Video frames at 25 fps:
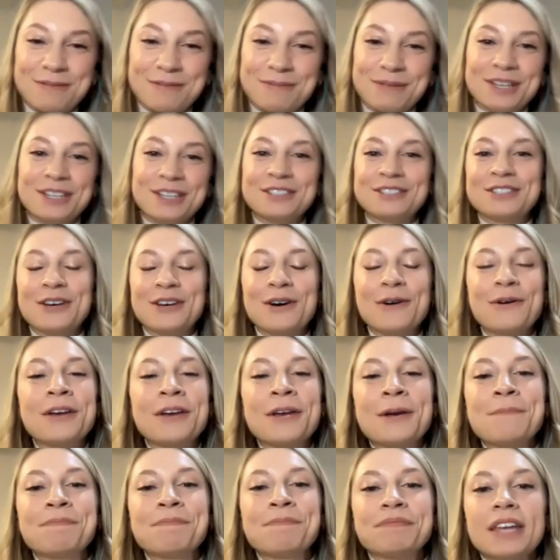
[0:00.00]
i mean so
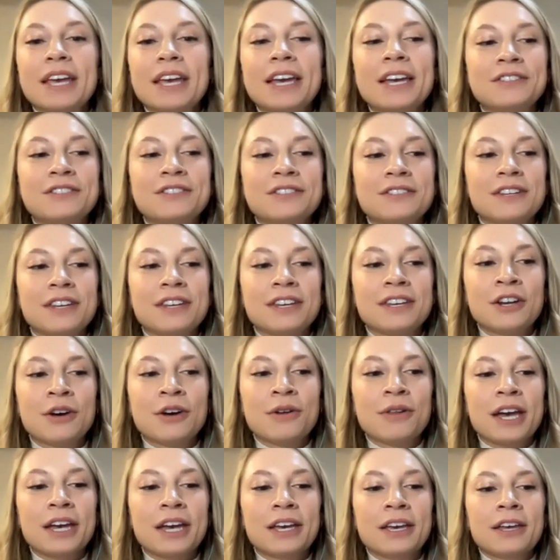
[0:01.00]
it you
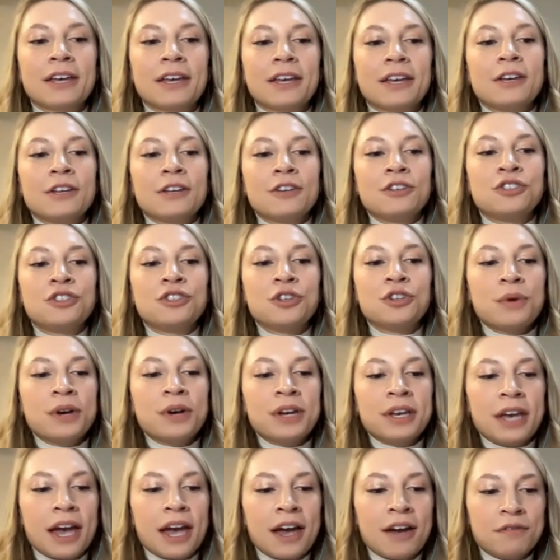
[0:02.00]
know like
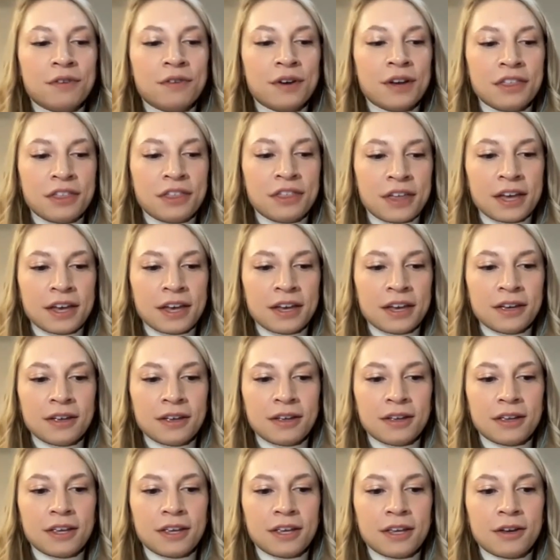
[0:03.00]
doing
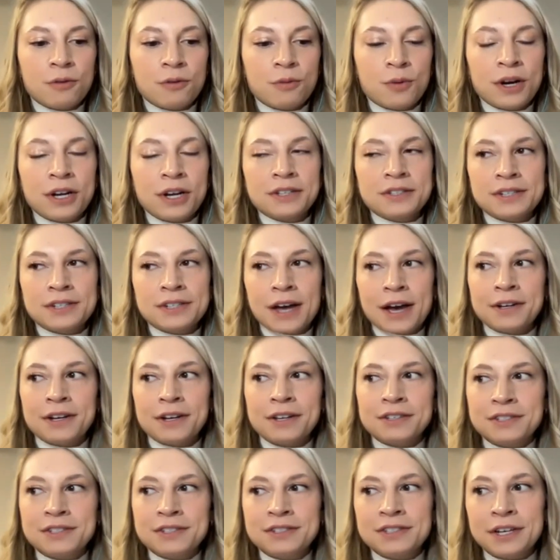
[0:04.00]
everything when it's not
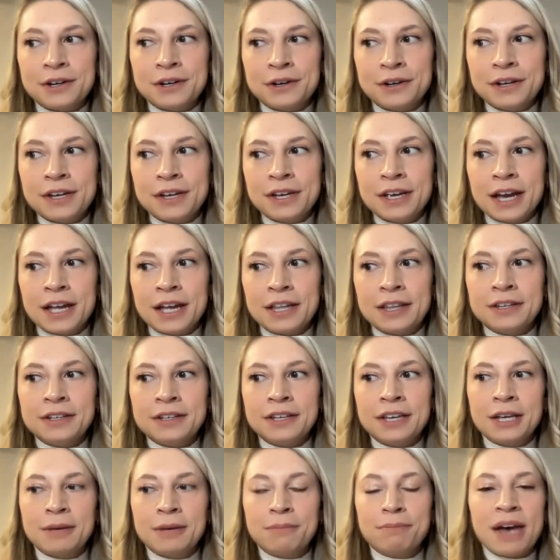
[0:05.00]
necessary and then
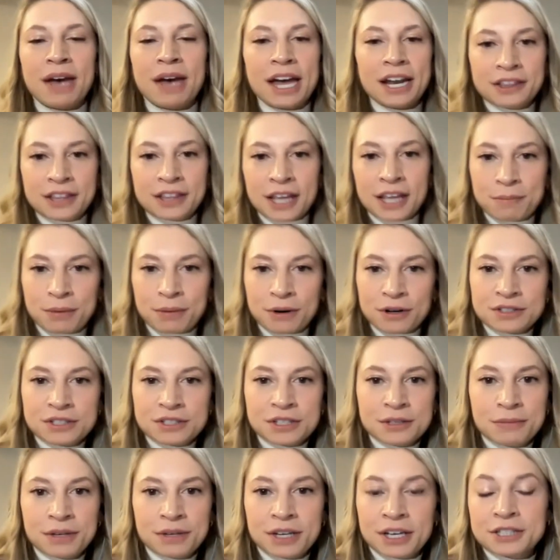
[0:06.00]
getting mad at that
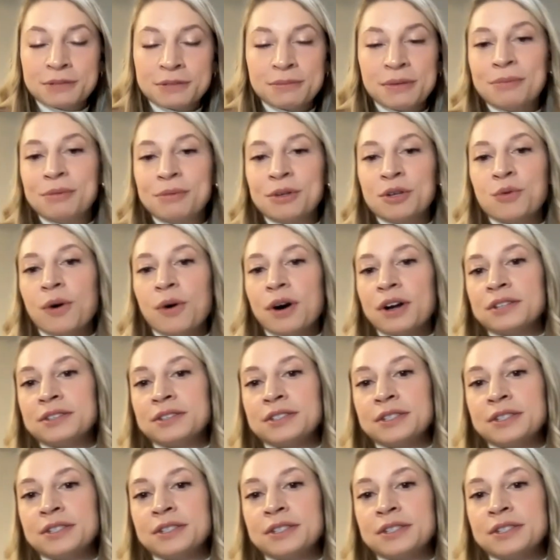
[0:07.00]
person because maybe you wanted
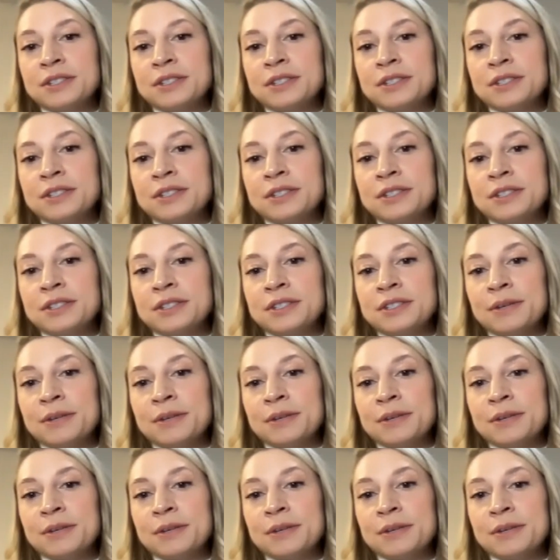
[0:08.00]
something in
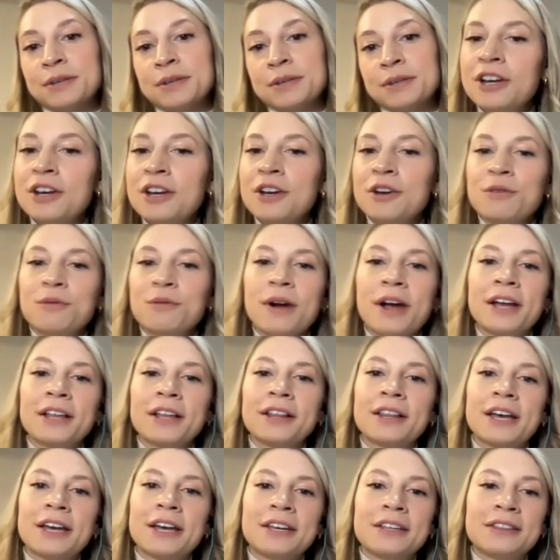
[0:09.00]
exchange
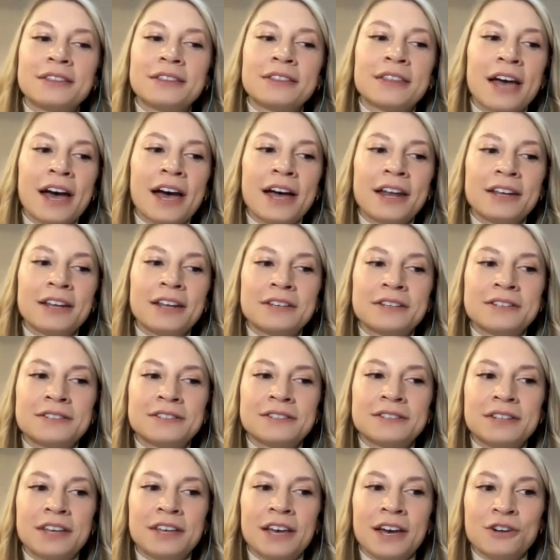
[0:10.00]
right? Like that
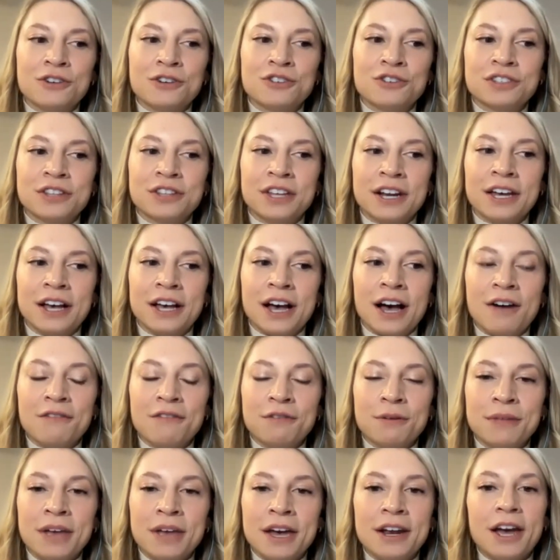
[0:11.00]
is the energy that I got
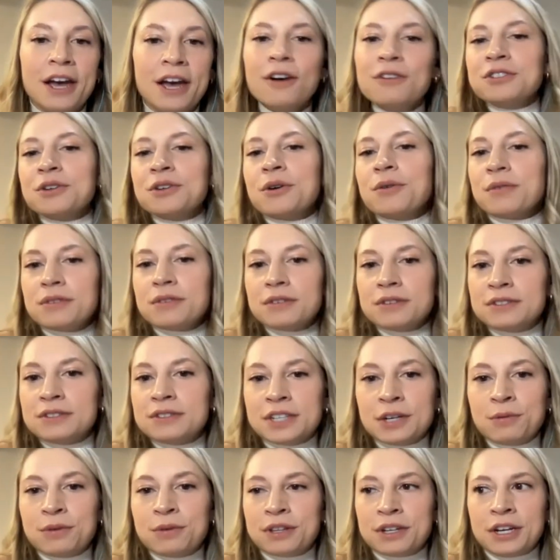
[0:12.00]
from that. I also
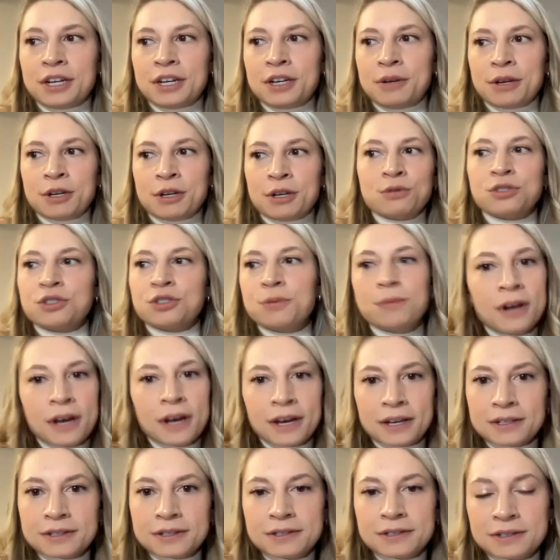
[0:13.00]
stayed with an Indian man who was super
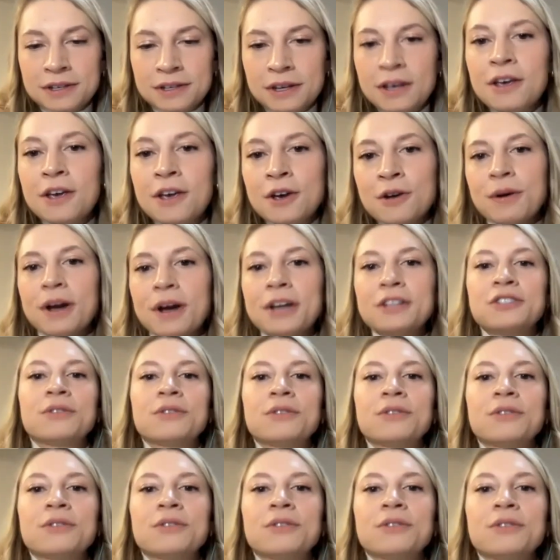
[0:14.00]
nice, right? So
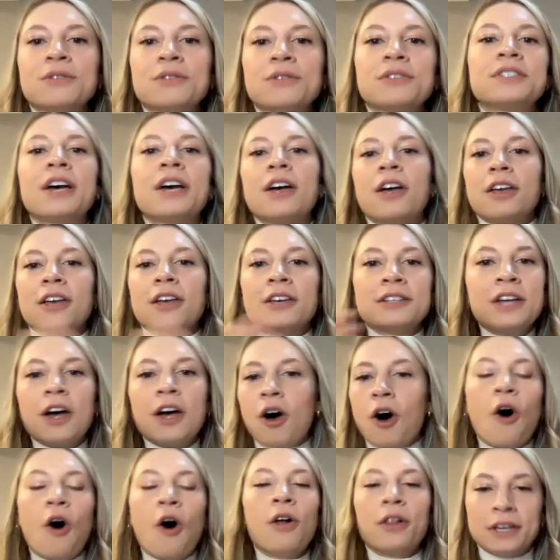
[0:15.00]
it's not, it's not
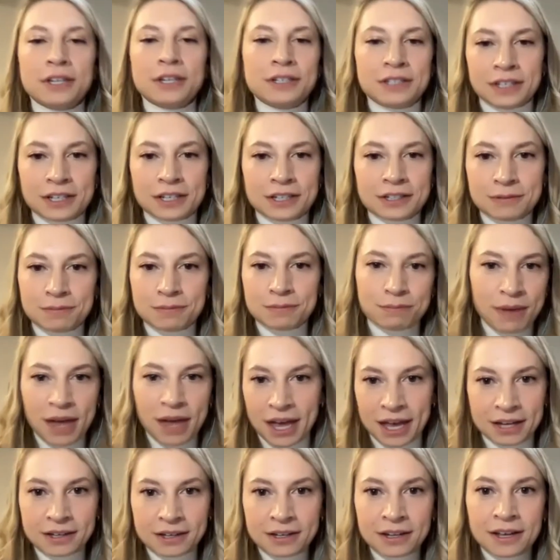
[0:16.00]
all Indian
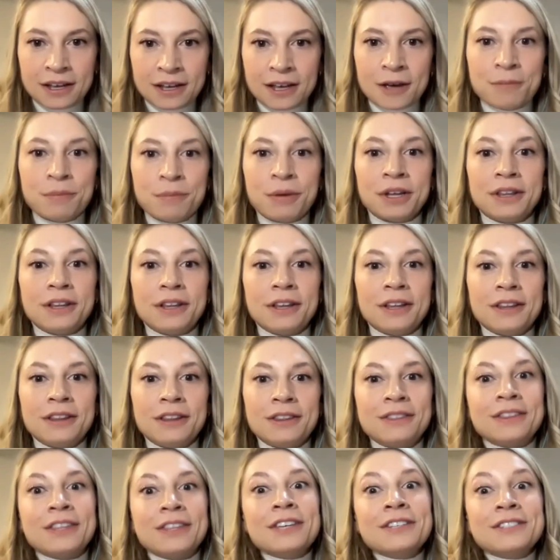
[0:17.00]
men, but
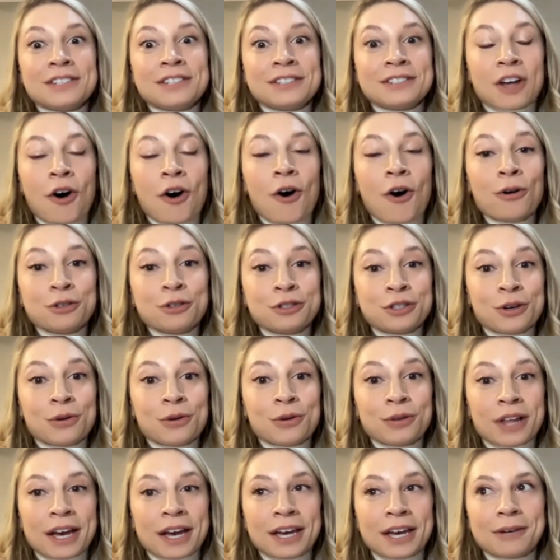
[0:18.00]
this is also
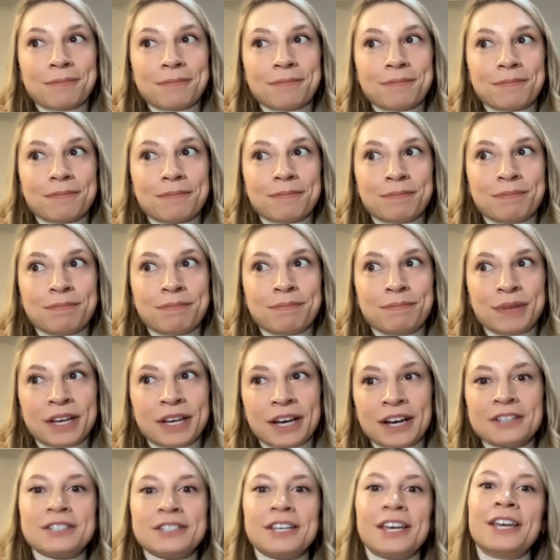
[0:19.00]
like
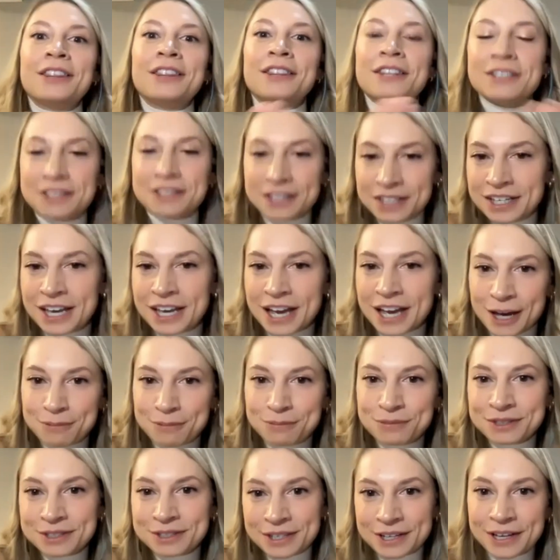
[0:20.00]
because in the
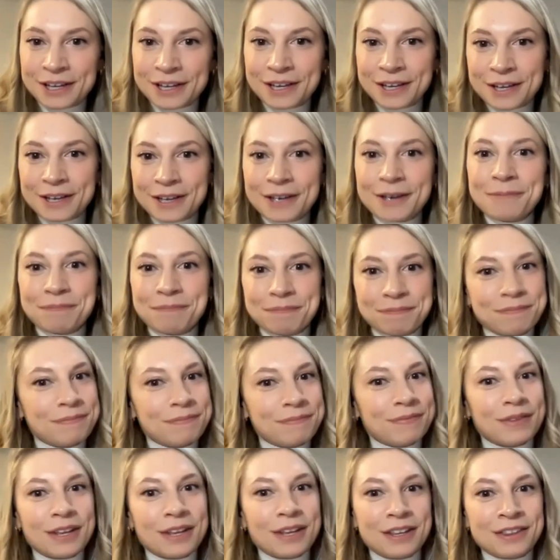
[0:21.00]
DMs,
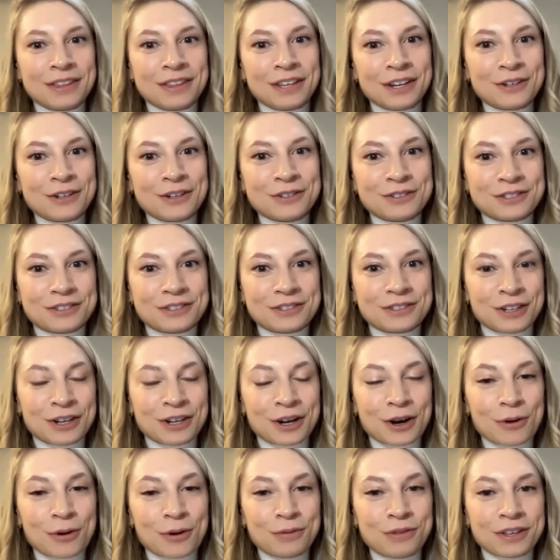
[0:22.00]
there's you
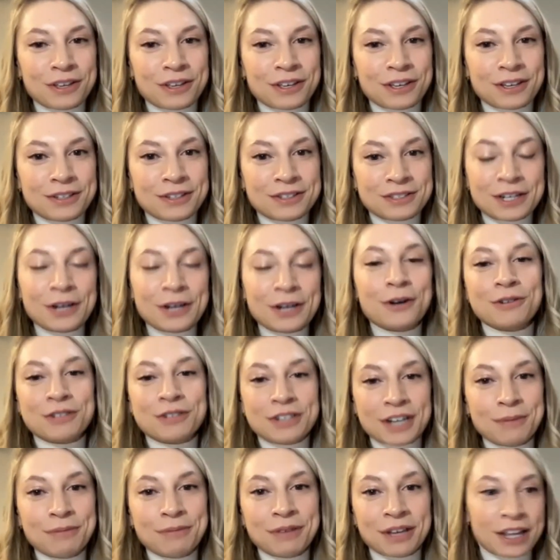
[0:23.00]
know the
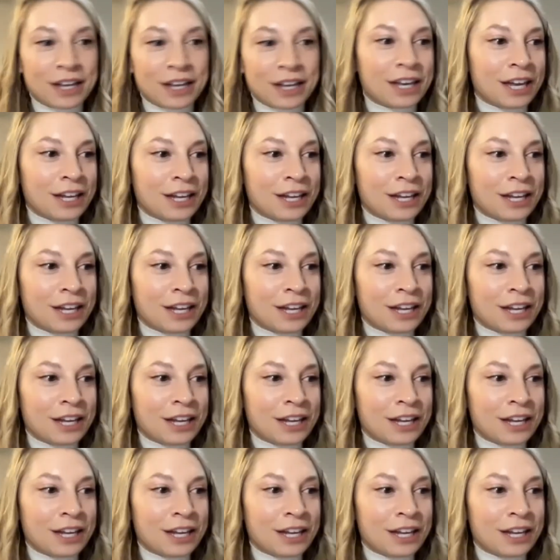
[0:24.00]
stereotype that like